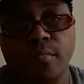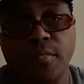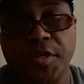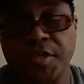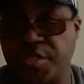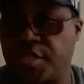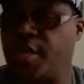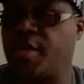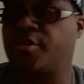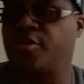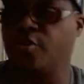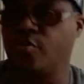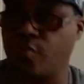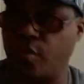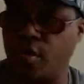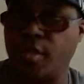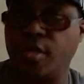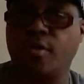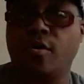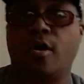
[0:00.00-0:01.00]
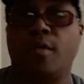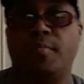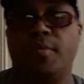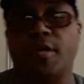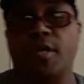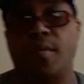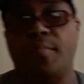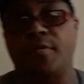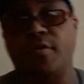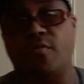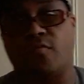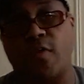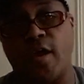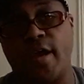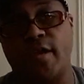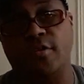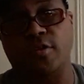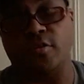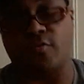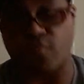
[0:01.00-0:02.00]
It's like you really are becoming the
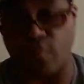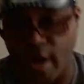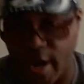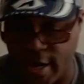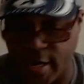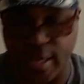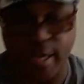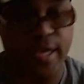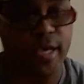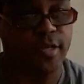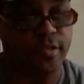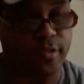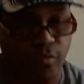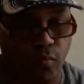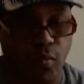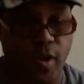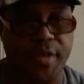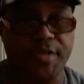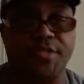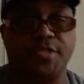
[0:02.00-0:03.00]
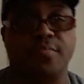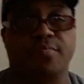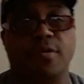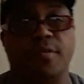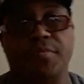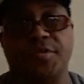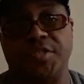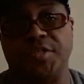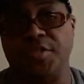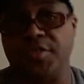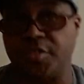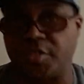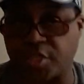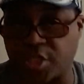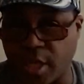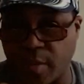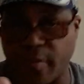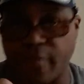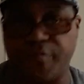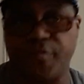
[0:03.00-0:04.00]
right hand of white supremacy.
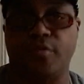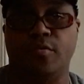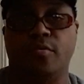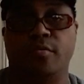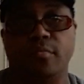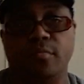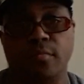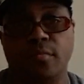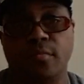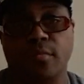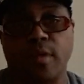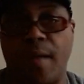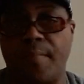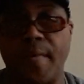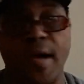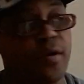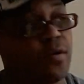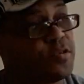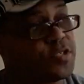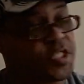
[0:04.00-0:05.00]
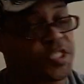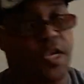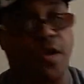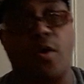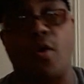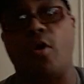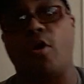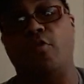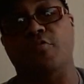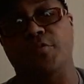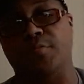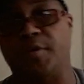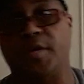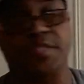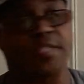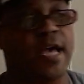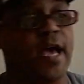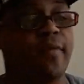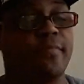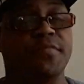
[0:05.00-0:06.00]
Some of you. I'm not going to say all of you
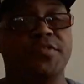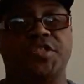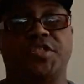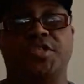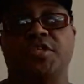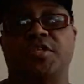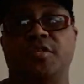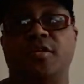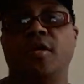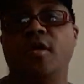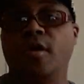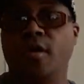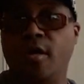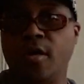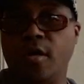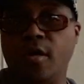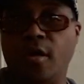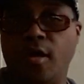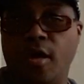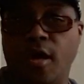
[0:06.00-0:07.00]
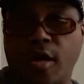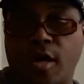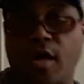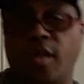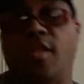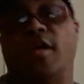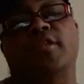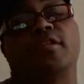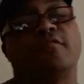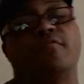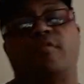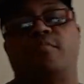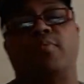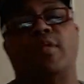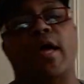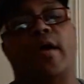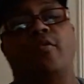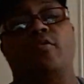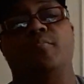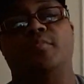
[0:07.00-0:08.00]
because I haven't seen a collective of
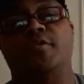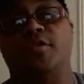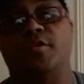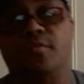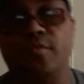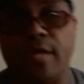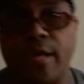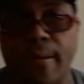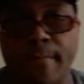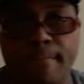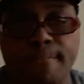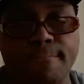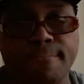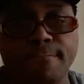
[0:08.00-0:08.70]
black women do that.